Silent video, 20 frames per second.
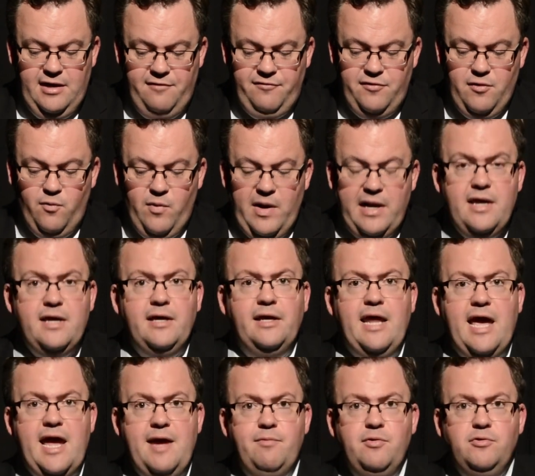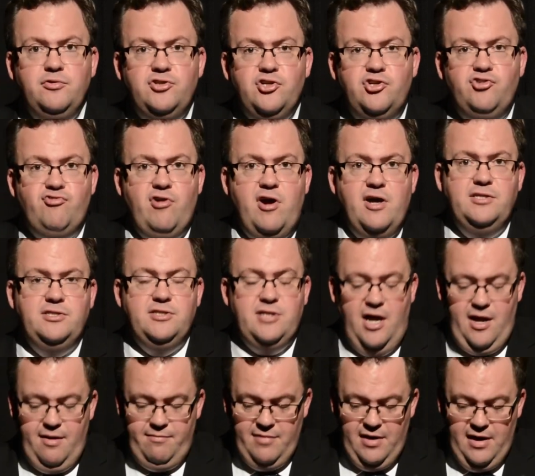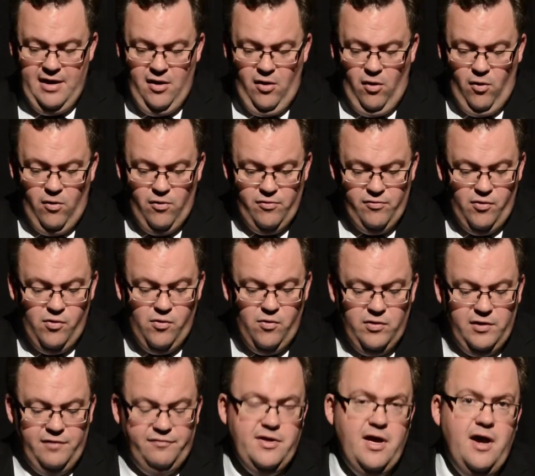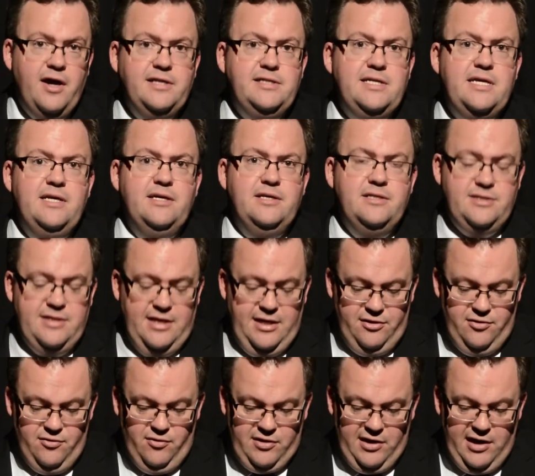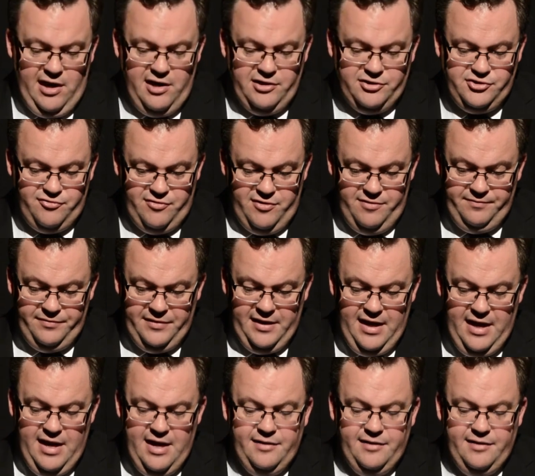If you're willing and able to try some or all of the ideas in your classroom,